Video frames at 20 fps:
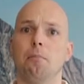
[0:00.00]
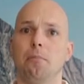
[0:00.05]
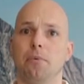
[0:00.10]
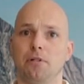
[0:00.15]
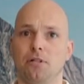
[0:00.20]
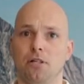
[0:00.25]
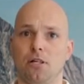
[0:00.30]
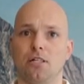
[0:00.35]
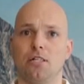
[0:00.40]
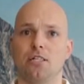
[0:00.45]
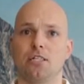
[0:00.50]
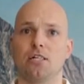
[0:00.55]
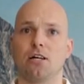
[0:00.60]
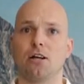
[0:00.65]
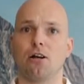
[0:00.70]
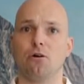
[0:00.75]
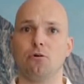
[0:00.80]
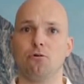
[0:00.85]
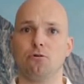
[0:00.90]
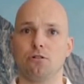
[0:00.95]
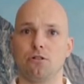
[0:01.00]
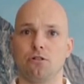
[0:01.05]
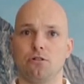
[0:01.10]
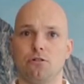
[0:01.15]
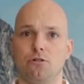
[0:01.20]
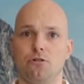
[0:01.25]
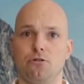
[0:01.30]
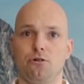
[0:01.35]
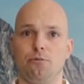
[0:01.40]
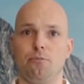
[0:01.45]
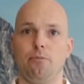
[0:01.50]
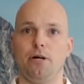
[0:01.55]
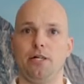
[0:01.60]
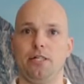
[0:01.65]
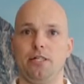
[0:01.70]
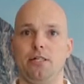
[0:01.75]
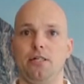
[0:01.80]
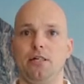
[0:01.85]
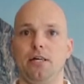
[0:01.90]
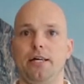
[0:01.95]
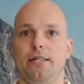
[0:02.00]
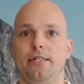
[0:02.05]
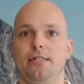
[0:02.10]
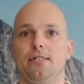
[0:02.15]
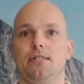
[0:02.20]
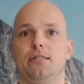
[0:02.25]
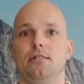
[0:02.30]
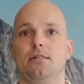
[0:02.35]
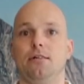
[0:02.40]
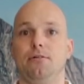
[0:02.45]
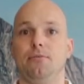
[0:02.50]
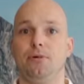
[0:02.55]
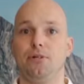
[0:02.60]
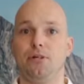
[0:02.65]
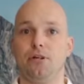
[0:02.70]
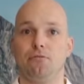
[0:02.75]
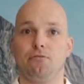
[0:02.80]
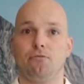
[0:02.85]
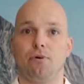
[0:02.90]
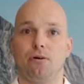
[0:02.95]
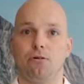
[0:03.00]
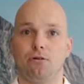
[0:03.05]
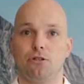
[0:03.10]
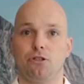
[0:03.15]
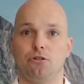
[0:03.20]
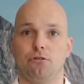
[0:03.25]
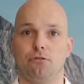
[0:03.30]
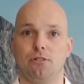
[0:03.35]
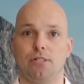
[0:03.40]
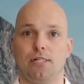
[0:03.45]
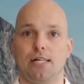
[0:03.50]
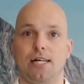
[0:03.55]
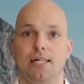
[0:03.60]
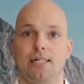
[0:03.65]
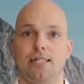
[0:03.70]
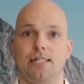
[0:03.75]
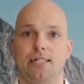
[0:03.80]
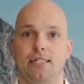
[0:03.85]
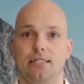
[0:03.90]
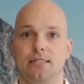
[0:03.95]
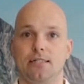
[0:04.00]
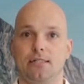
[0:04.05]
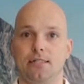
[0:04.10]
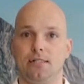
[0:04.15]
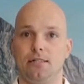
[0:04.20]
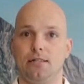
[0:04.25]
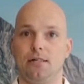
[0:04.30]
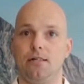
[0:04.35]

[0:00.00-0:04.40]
but not as close to your body as when you have rounded shoulders like this.